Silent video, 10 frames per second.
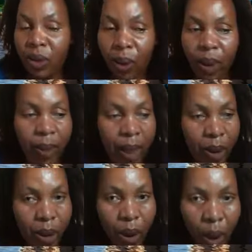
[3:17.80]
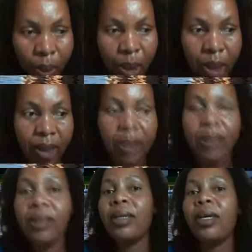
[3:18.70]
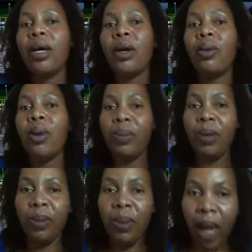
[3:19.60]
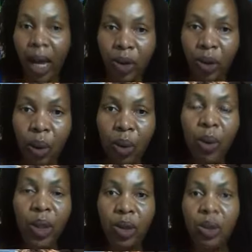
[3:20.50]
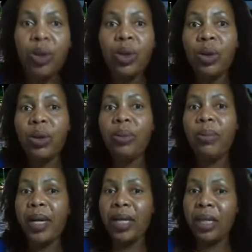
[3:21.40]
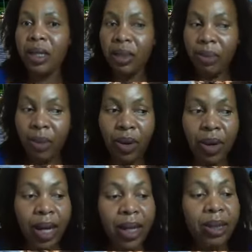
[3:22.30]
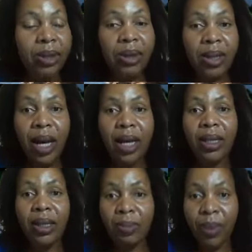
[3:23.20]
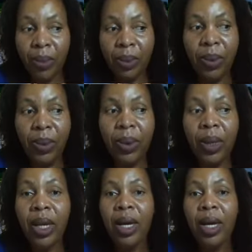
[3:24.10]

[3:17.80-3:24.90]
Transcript: talking about communist, where people are told what to do. But in a democratic society, people